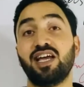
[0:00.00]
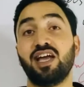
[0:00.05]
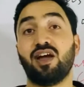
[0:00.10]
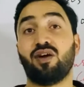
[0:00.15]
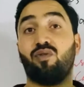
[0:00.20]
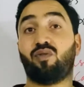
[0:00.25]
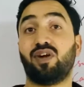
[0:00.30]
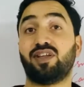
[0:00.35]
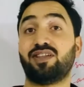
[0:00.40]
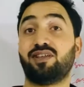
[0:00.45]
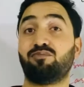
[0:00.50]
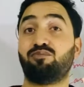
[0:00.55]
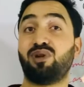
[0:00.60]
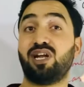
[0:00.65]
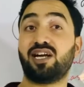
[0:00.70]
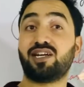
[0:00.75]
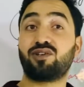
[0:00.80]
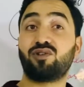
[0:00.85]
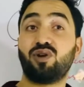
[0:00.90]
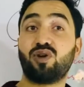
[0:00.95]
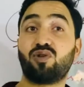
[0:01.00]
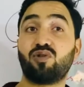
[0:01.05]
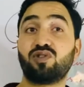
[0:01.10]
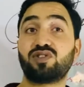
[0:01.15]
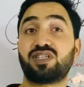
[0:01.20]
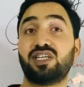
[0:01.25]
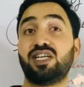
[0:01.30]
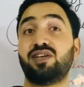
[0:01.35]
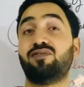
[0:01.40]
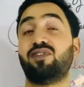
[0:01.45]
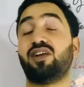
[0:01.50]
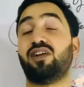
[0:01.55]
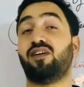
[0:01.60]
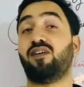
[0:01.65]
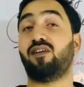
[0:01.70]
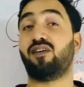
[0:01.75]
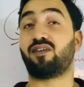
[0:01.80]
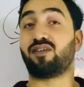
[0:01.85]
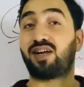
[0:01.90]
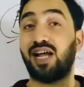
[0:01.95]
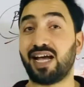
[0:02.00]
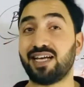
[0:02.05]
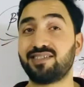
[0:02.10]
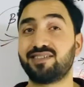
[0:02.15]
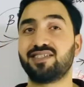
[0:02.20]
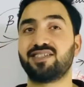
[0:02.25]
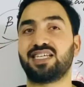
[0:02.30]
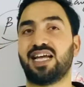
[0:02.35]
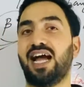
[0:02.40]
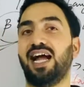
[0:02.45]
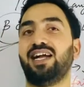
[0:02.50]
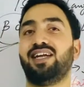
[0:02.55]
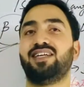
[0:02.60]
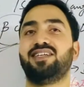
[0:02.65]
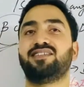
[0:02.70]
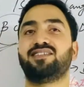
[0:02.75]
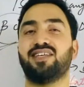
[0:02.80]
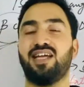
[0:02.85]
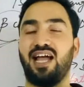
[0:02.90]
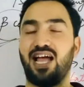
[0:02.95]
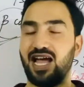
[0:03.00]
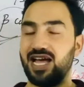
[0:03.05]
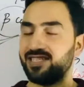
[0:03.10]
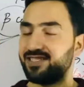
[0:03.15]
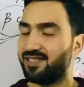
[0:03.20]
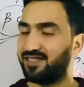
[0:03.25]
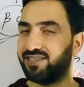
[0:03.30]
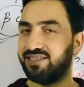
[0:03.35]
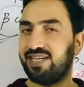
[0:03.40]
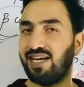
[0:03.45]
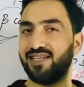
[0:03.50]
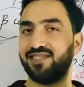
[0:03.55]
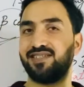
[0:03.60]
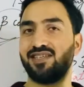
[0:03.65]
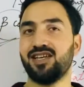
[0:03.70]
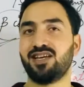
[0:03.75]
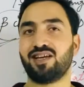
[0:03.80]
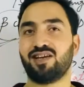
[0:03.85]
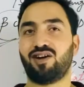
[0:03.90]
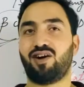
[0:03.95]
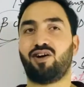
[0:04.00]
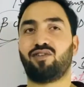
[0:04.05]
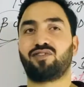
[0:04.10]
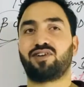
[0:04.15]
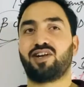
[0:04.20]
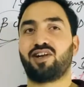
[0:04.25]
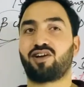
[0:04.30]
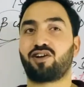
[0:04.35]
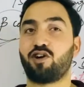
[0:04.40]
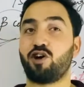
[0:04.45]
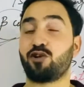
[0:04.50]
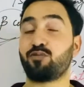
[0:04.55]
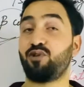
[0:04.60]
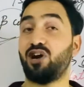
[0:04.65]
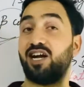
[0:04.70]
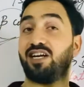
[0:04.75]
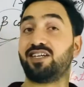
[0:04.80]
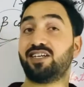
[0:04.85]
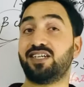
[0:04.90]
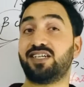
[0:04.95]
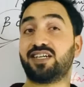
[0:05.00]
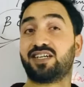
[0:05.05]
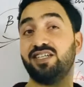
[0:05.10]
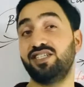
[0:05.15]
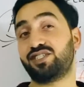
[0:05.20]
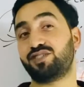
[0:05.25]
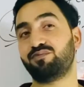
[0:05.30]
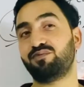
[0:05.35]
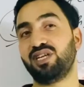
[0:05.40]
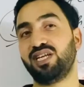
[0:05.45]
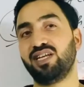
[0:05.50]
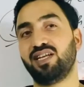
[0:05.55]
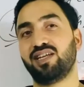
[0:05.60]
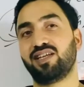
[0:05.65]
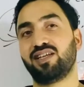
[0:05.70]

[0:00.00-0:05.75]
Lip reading: When the blood glucose level rises as it does after a carbohydrate rich meal,